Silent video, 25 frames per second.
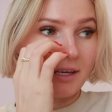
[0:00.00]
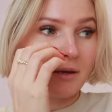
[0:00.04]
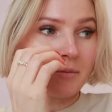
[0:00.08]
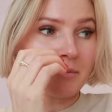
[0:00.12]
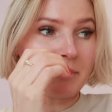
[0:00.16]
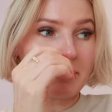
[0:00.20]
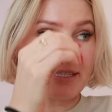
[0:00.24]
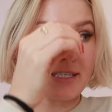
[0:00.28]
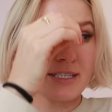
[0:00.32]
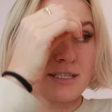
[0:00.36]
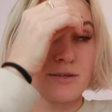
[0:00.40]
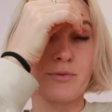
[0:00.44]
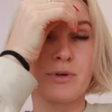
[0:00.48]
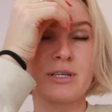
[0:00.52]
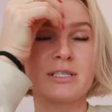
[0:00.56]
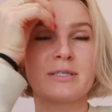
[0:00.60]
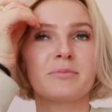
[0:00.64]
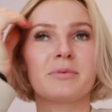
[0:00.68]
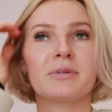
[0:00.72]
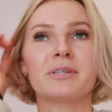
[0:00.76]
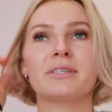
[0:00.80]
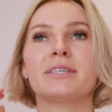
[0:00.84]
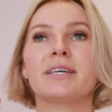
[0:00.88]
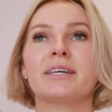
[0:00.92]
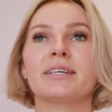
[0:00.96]
My sister wants
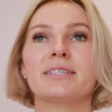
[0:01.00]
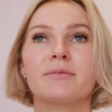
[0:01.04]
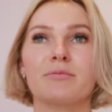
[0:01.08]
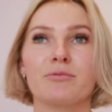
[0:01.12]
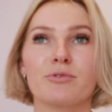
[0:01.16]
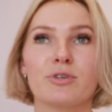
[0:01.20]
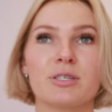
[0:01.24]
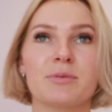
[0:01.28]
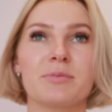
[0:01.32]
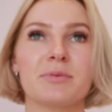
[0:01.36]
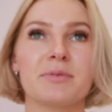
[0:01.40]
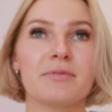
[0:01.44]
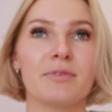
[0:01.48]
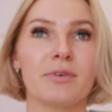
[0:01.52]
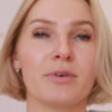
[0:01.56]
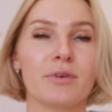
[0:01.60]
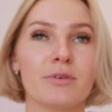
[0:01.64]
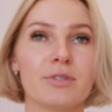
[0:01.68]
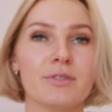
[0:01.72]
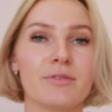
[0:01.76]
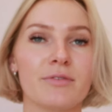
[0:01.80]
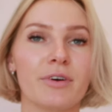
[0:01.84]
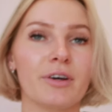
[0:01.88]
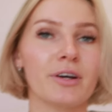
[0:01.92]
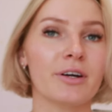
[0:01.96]
me to take some Christmas
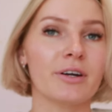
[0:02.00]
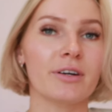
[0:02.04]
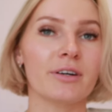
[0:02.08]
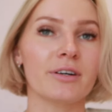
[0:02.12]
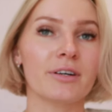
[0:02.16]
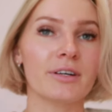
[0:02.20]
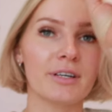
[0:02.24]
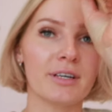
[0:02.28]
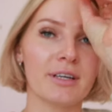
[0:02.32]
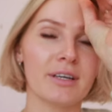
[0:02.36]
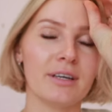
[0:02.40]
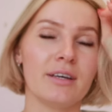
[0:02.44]
photos of her